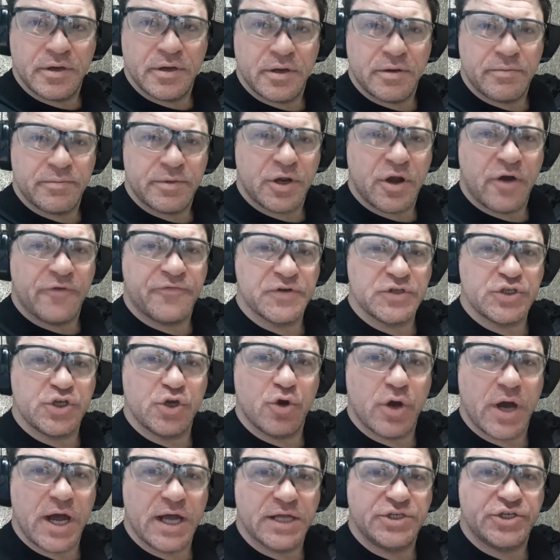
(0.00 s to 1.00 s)
I'm going to go for
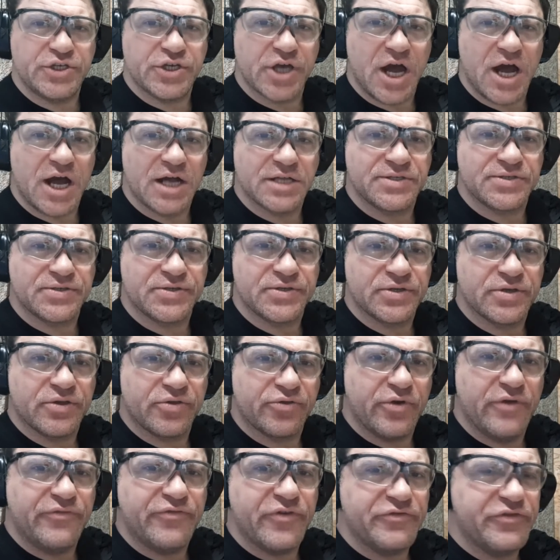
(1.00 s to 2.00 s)
2 headshots,
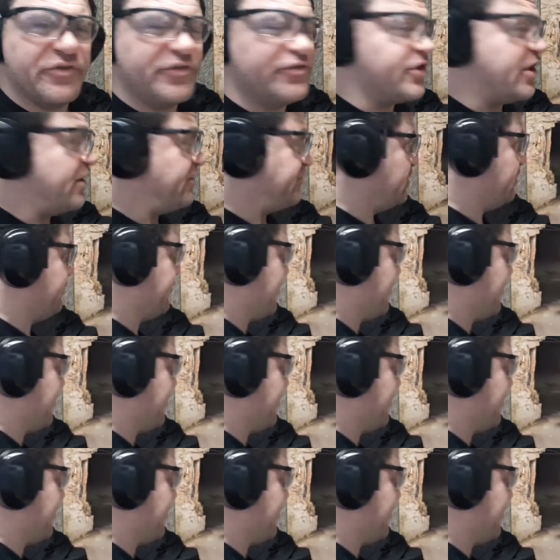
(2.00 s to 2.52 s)
357,